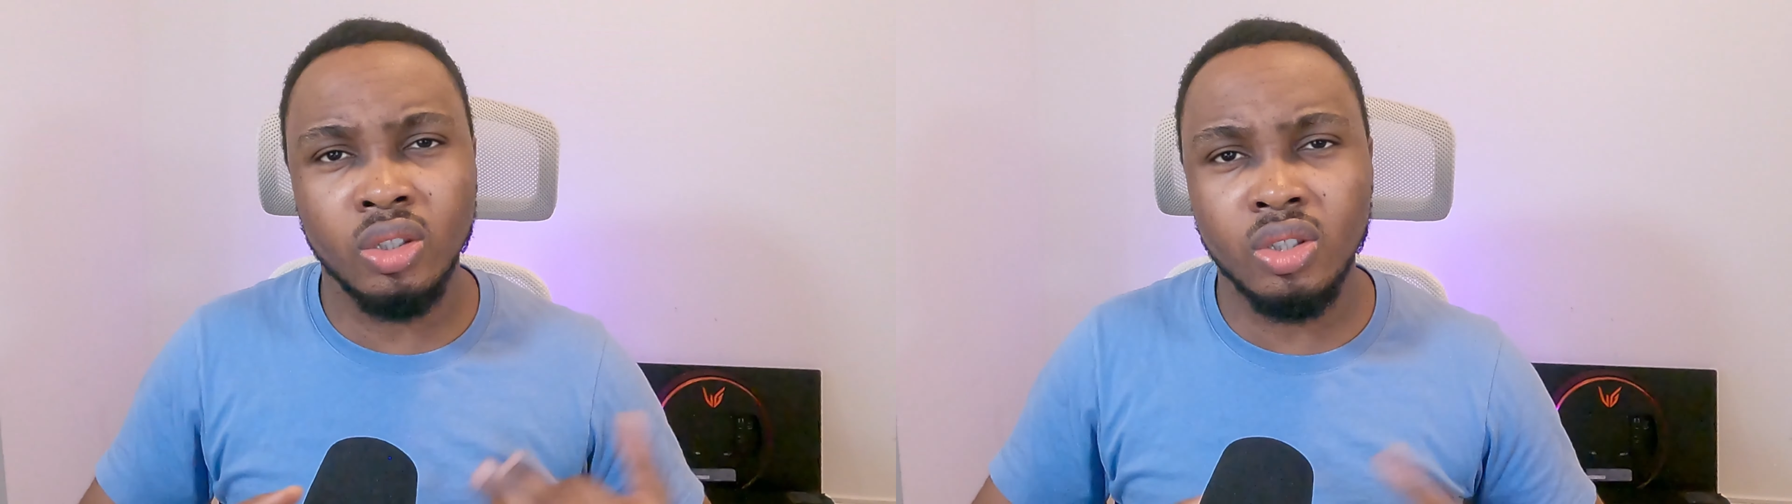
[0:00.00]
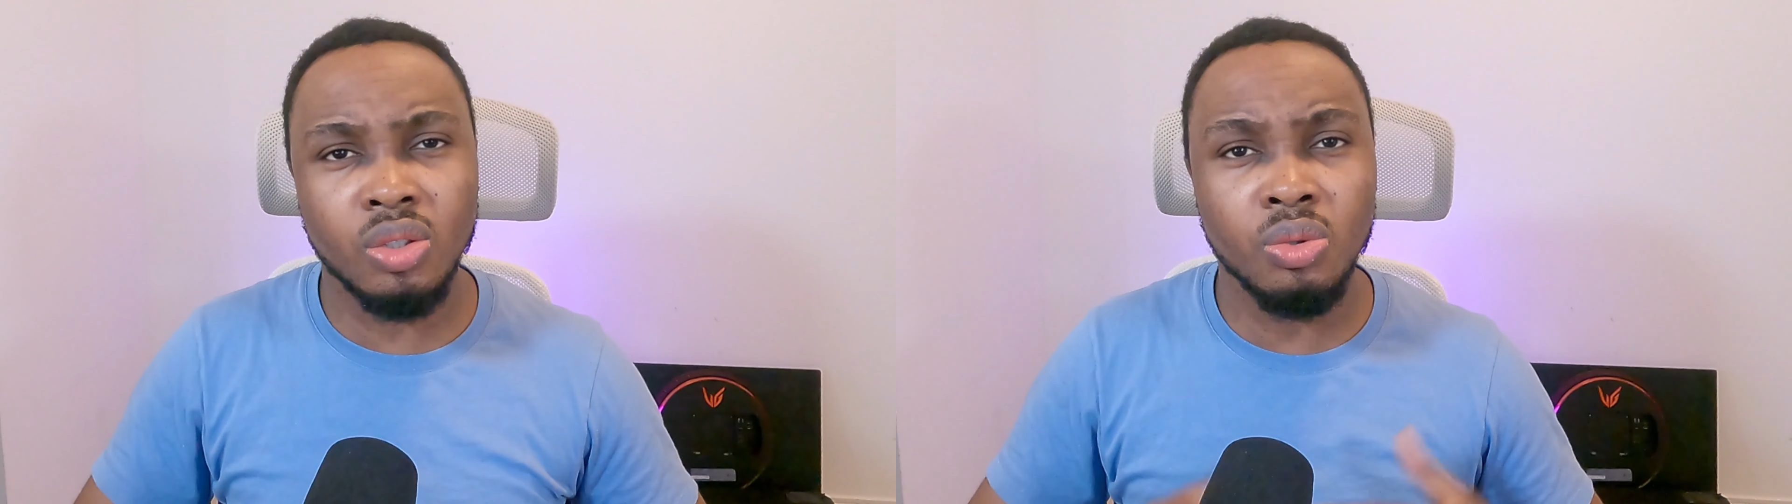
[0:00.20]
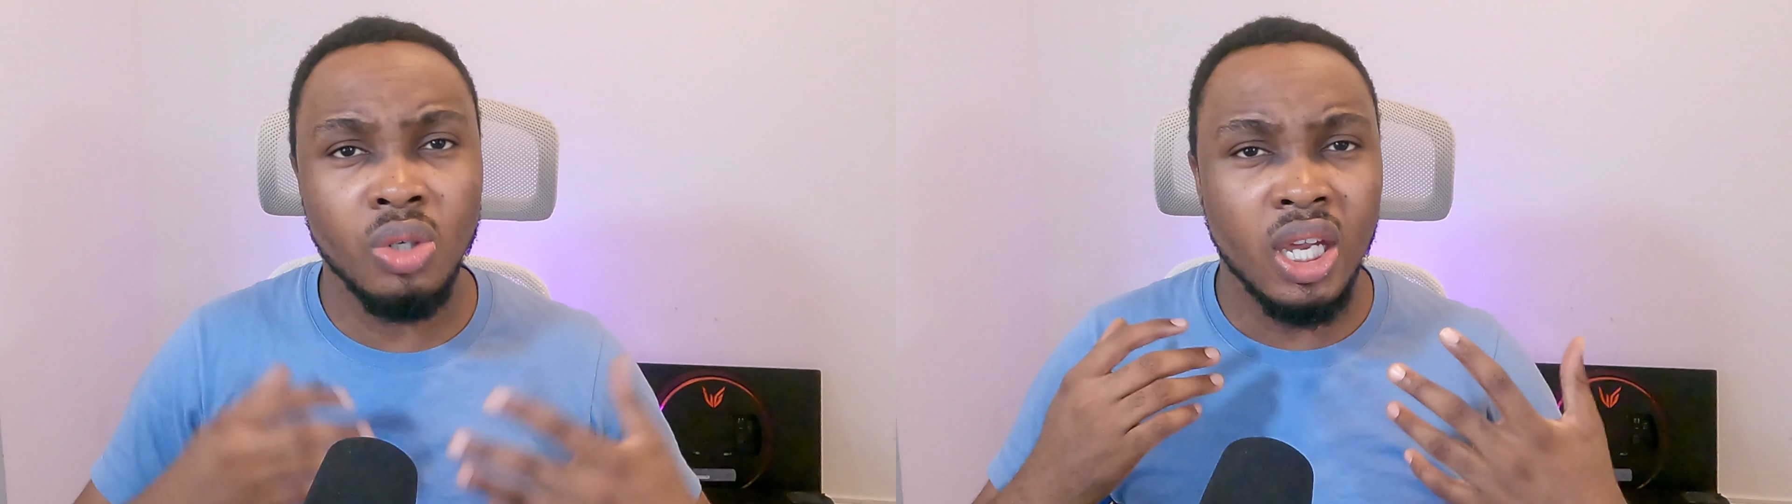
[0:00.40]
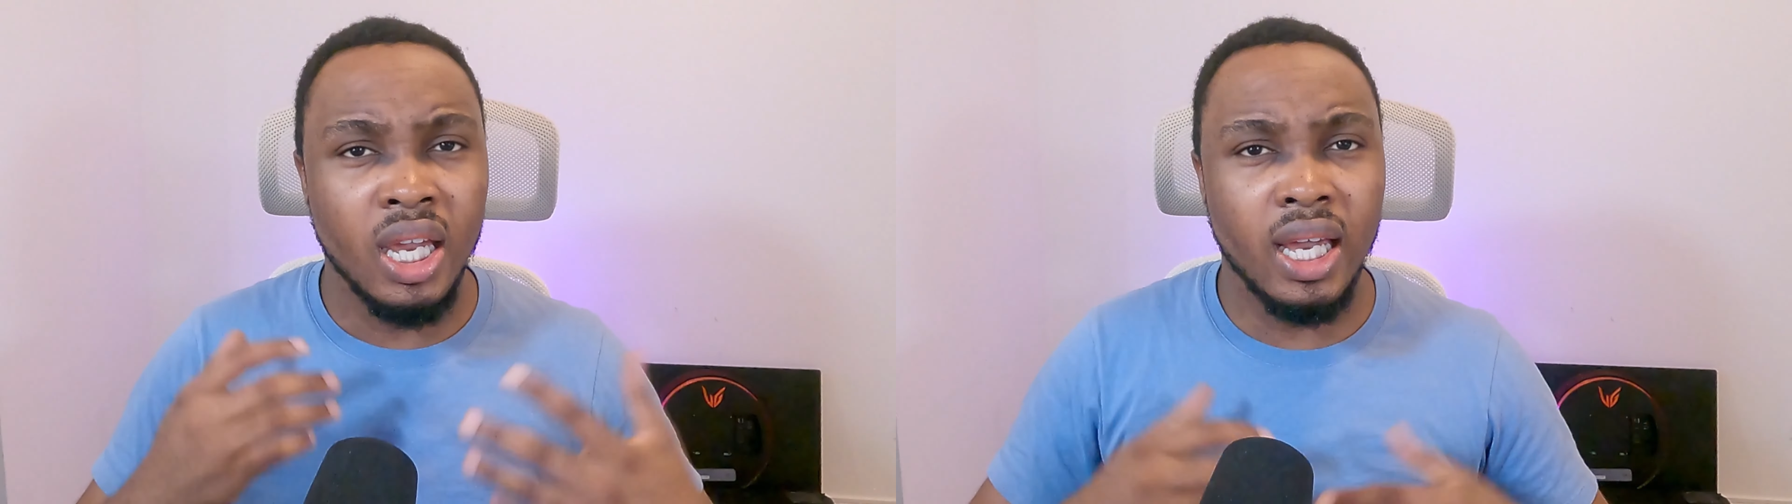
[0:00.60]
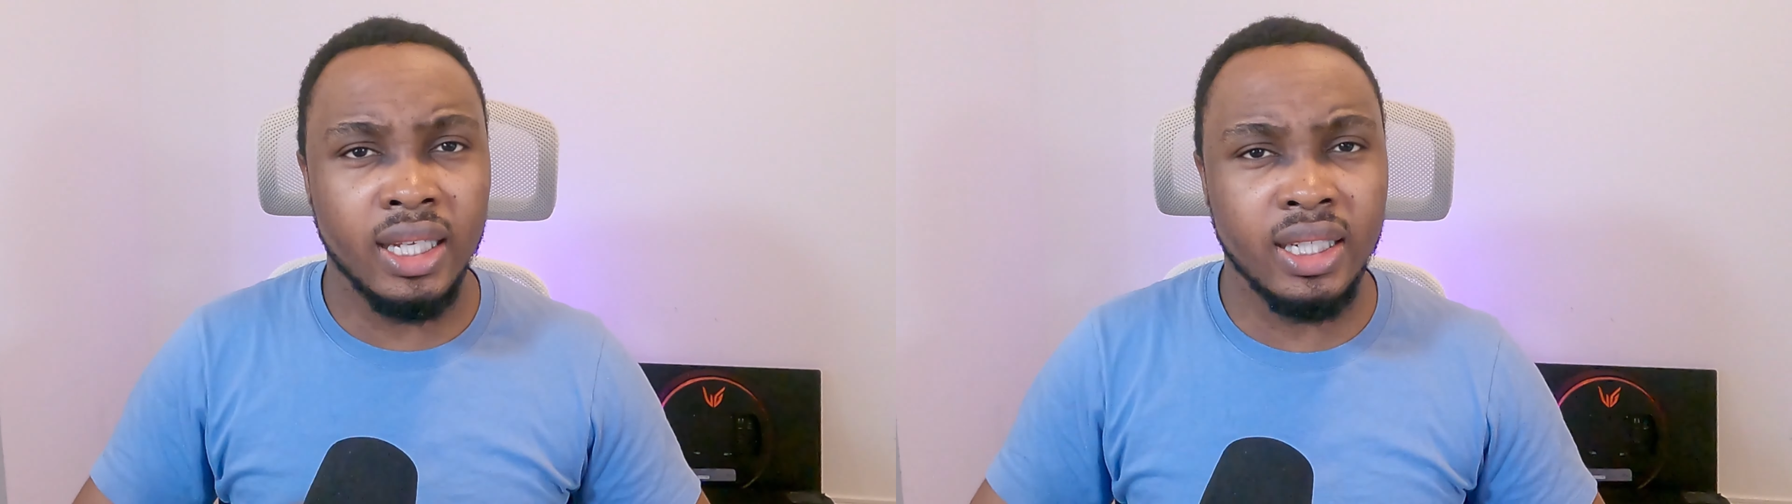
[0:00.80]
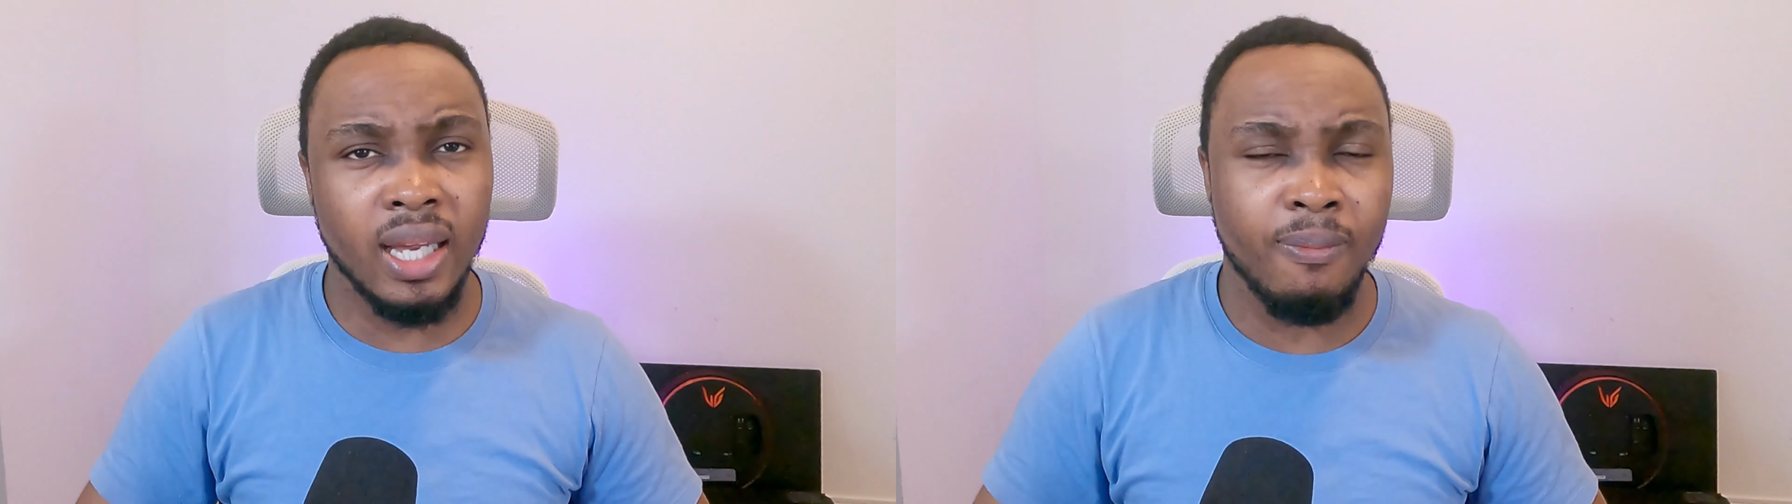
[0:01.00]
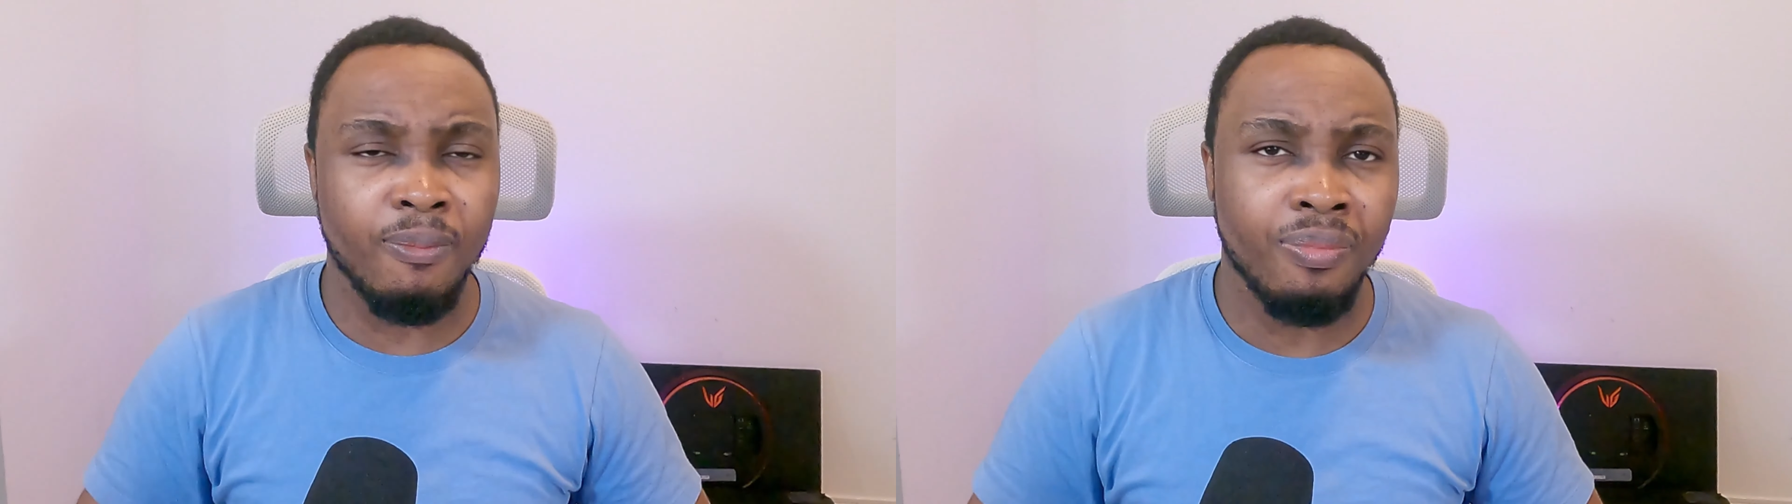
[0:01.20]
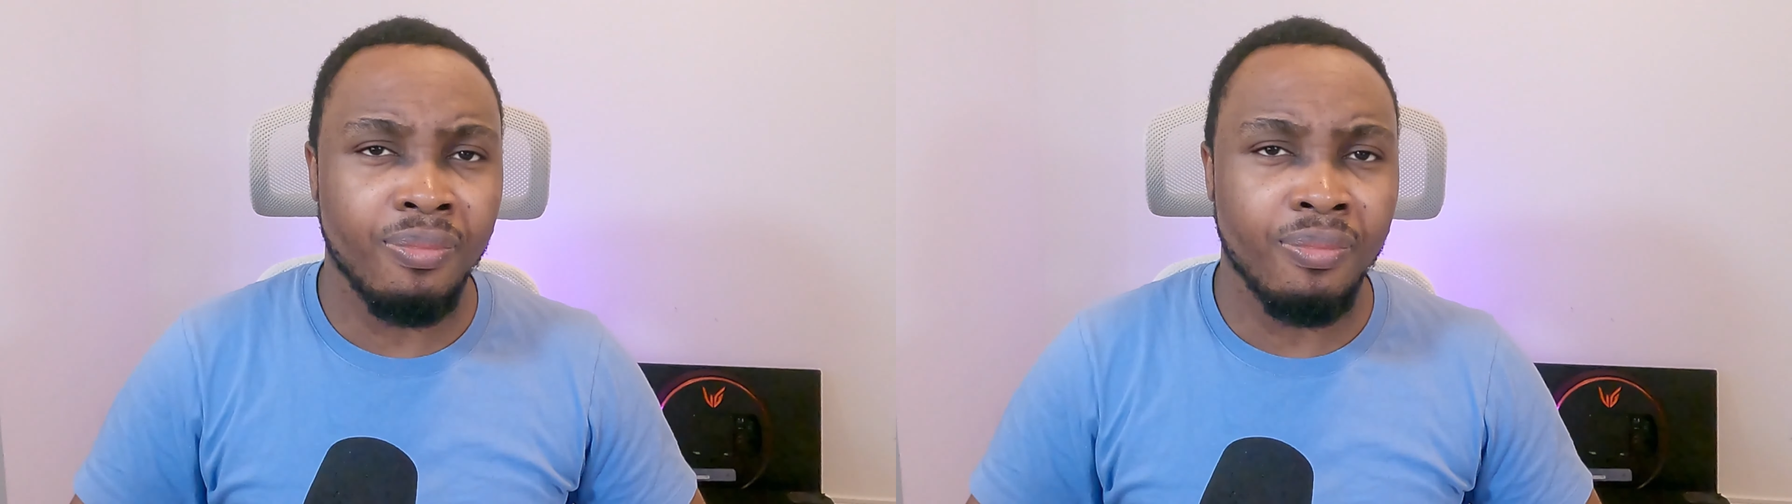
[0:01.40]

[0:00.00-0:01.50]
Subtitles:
or 2, and yeah,